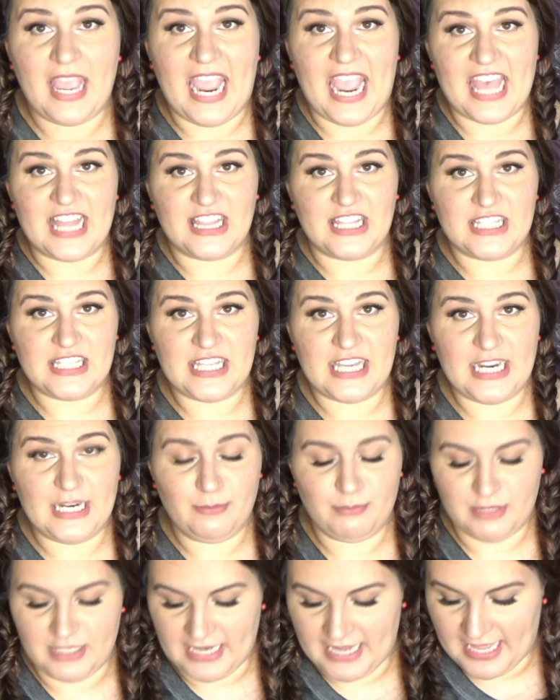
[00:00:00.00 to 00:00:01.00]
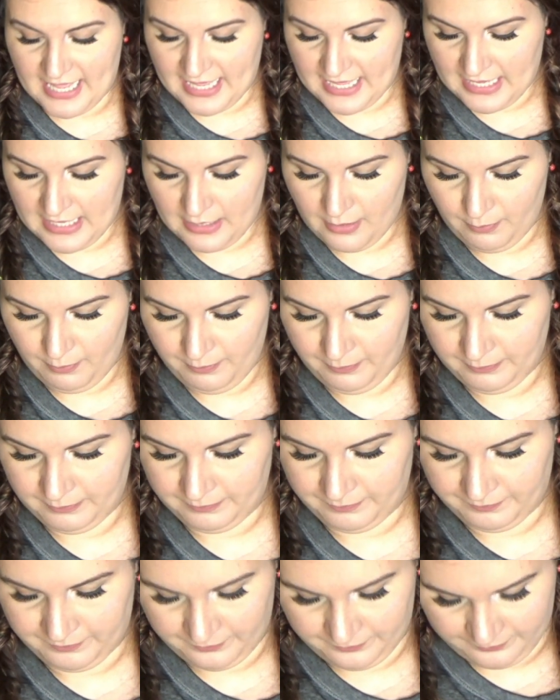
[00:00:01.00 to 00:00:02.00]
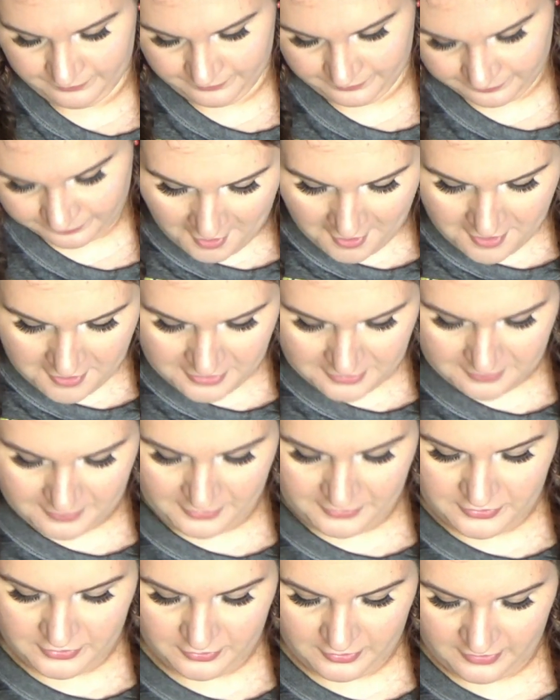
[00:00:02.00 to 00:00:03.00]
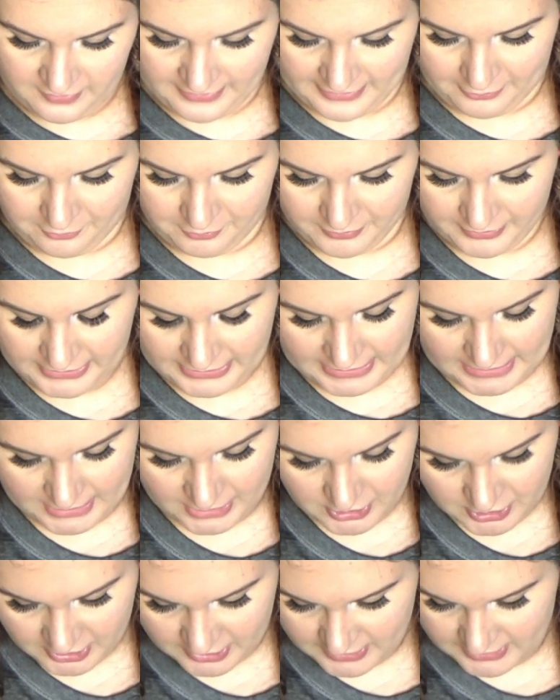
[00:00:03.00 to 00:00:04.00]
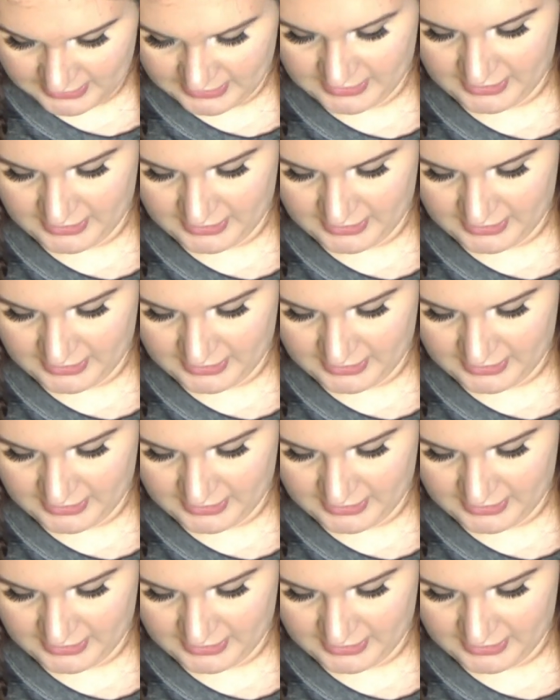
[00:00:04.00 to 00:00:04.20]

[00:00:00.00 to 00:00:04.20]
at the same time. Oh, they're both sort of like really interesting